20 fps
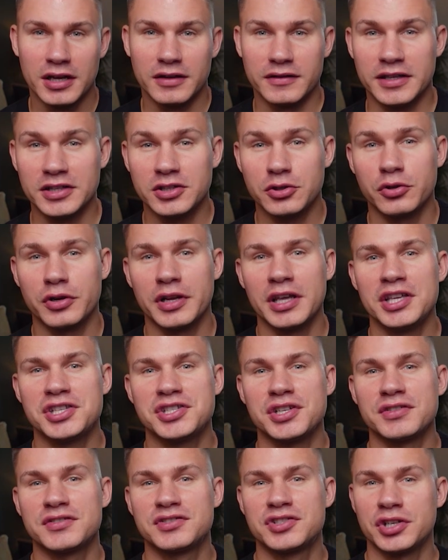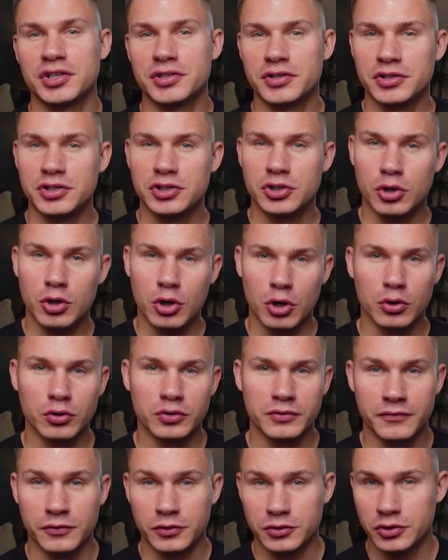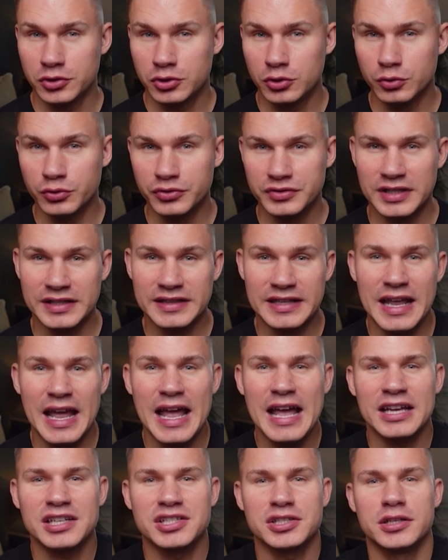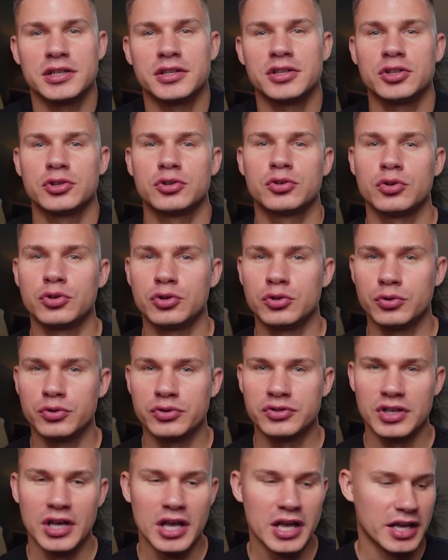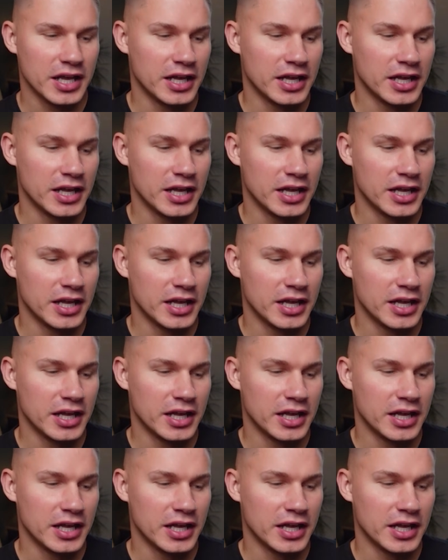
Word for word: Let your agents generate the code for the tools that they actually need to use